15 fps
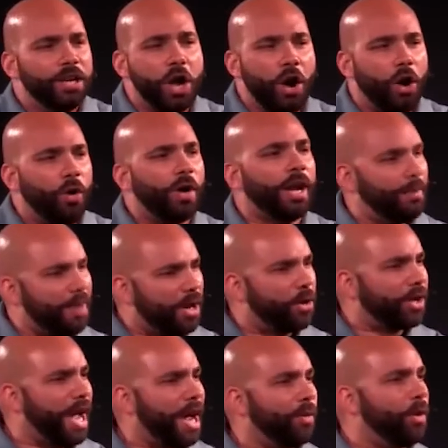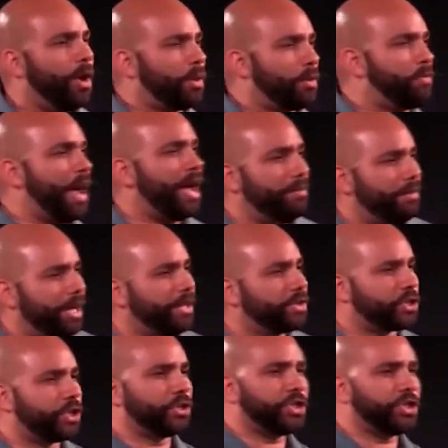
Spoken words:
no. And I'm like, okay, well, repent means to